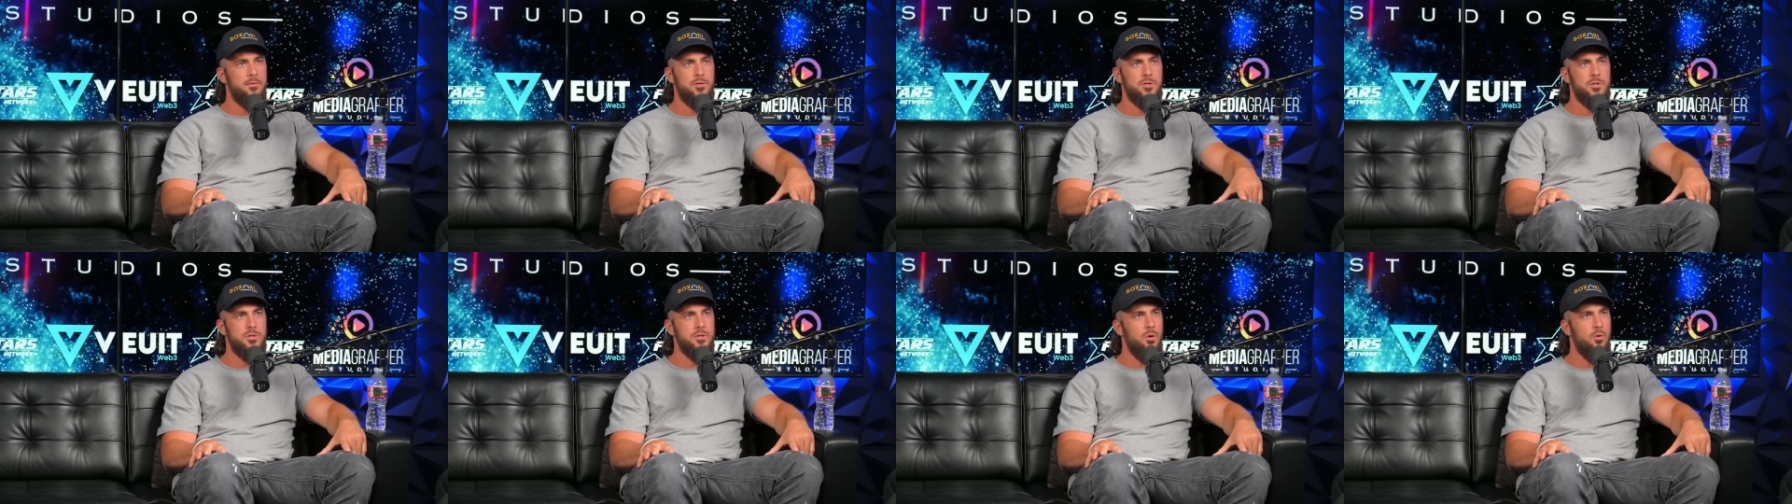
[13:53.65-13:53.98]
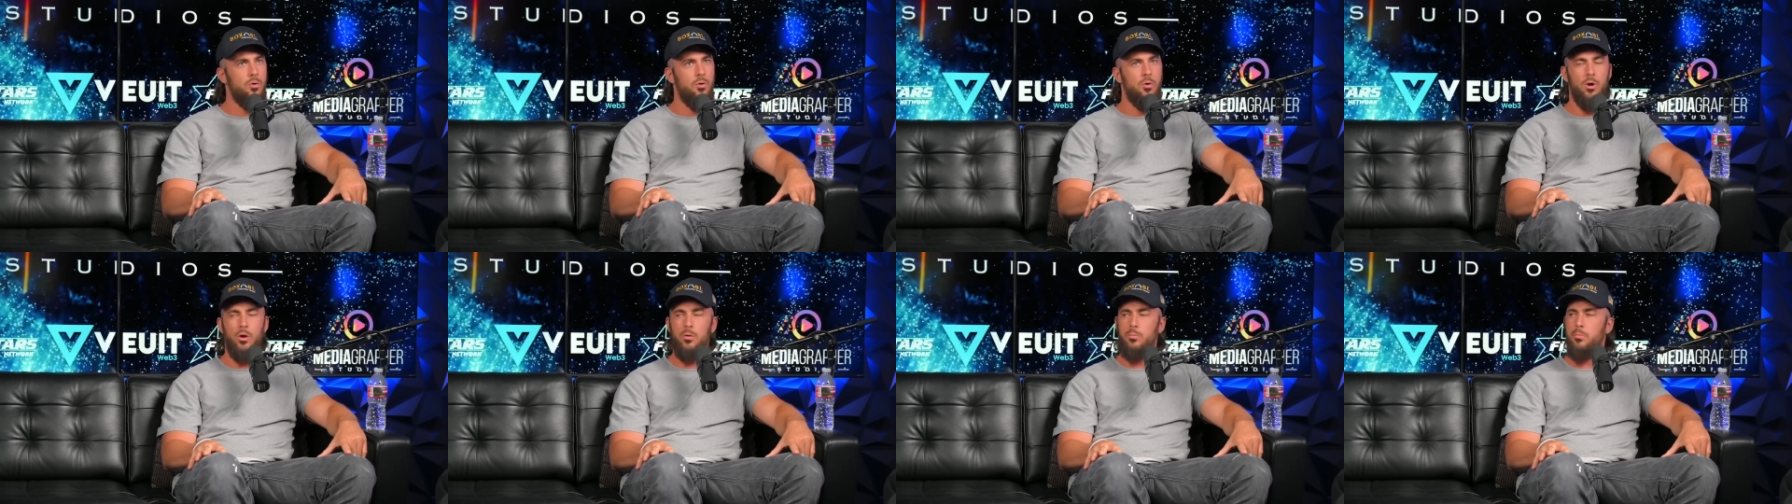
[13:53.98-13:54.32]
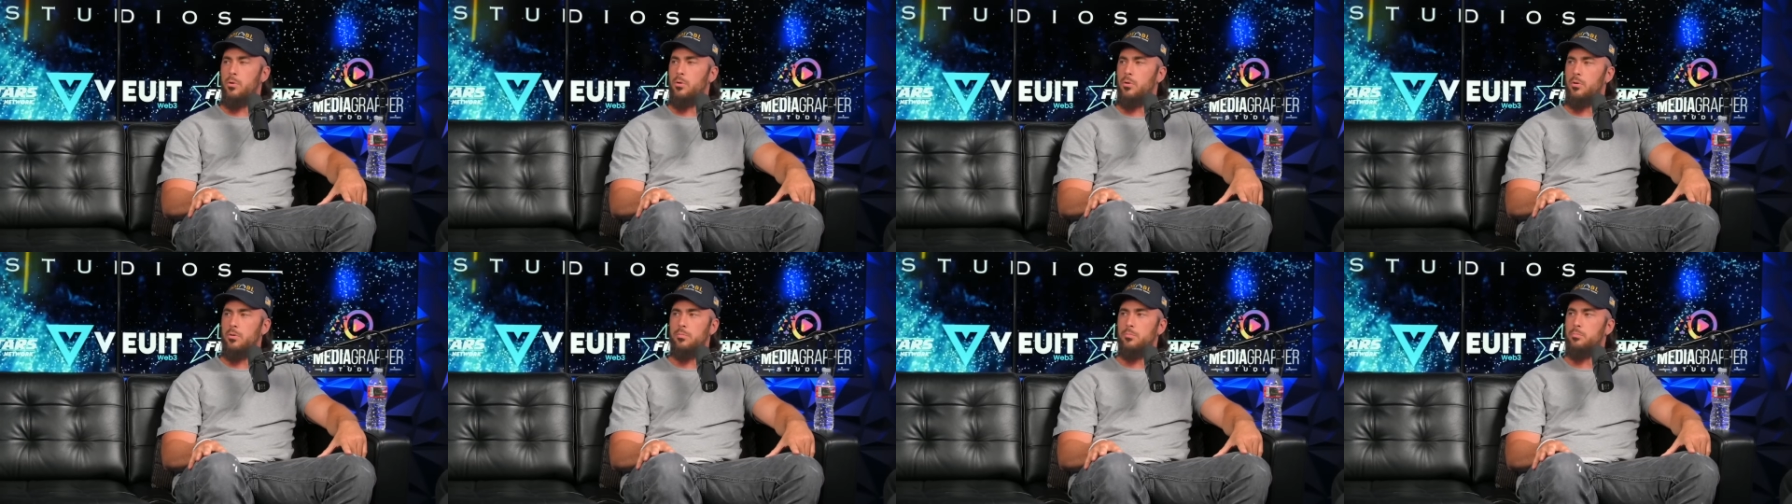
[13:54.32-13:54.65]
just a
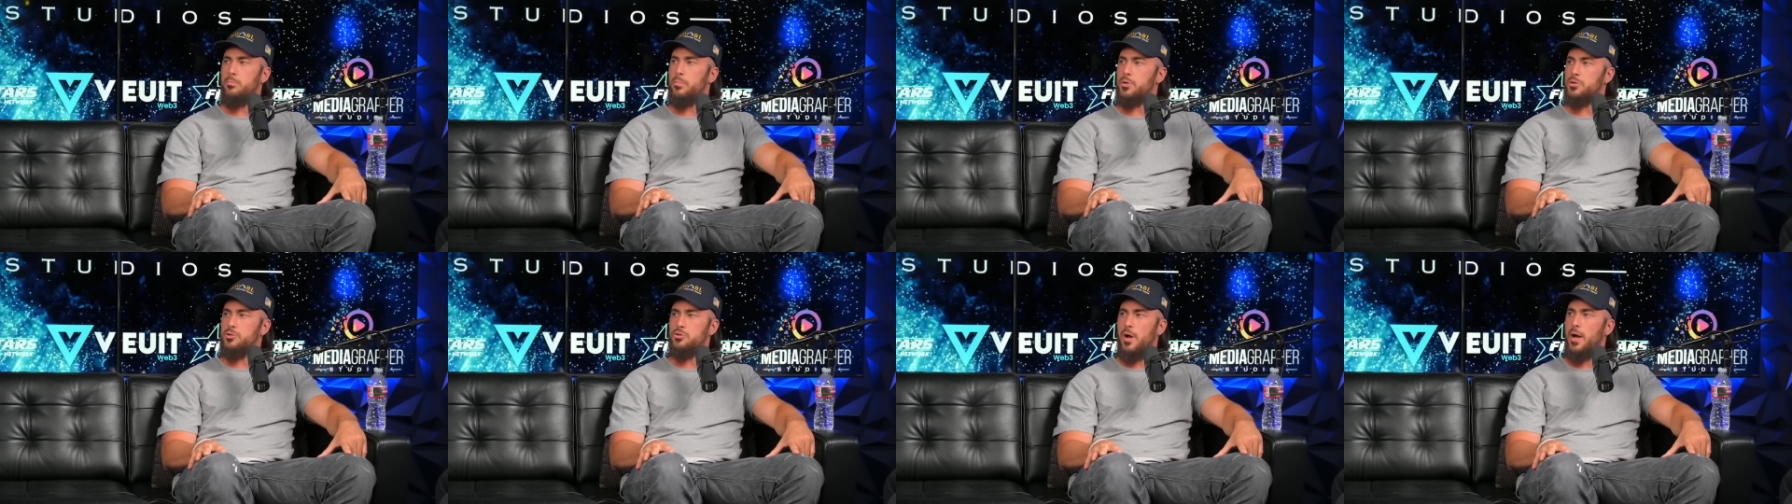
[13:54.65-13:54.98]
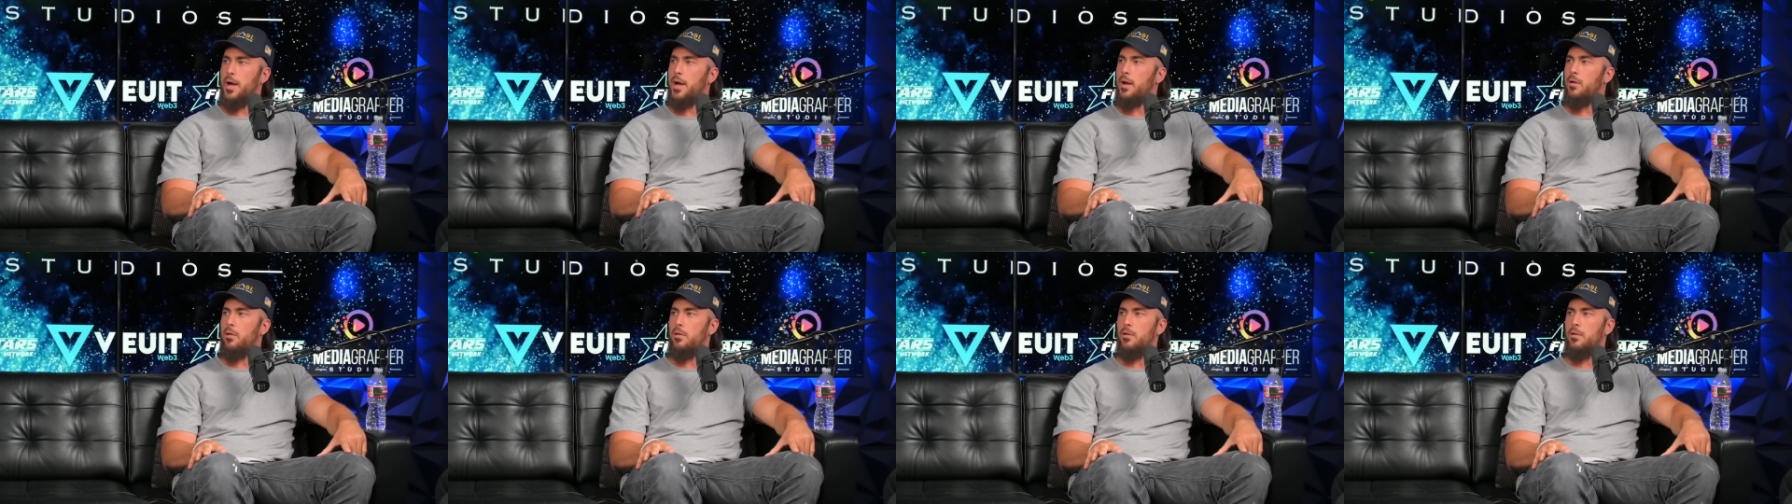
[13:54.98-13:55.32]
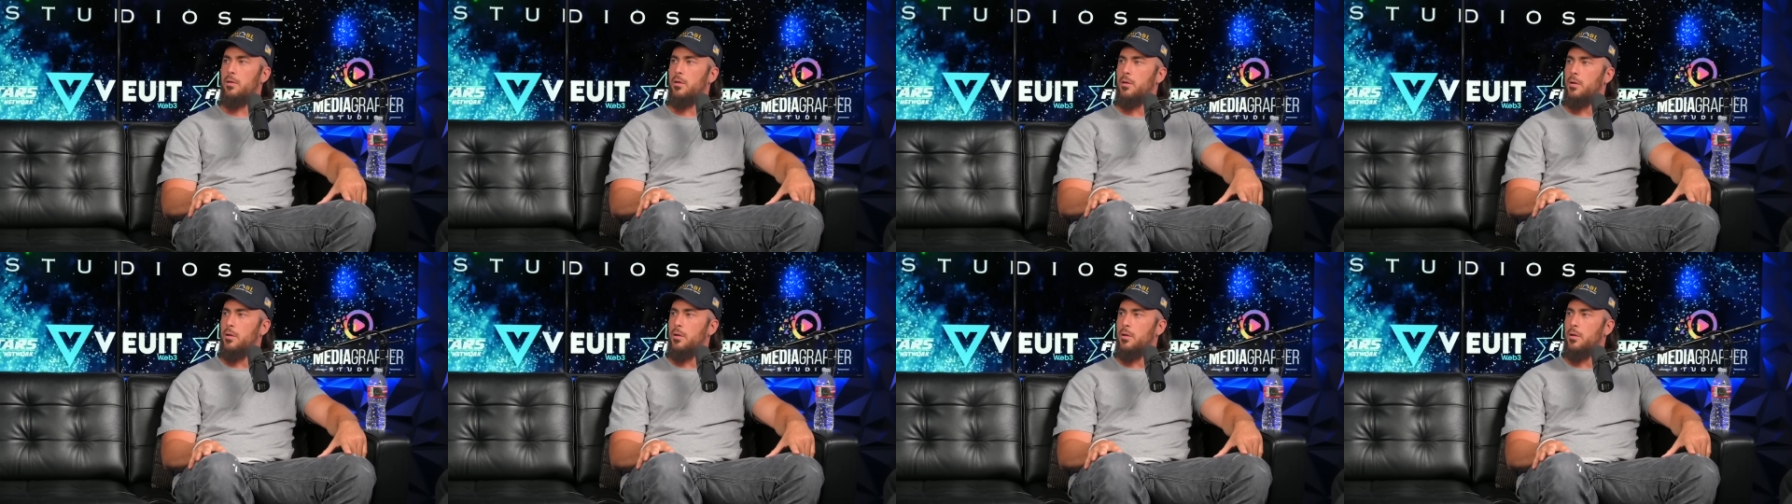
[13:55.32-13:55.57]
horrible betrayal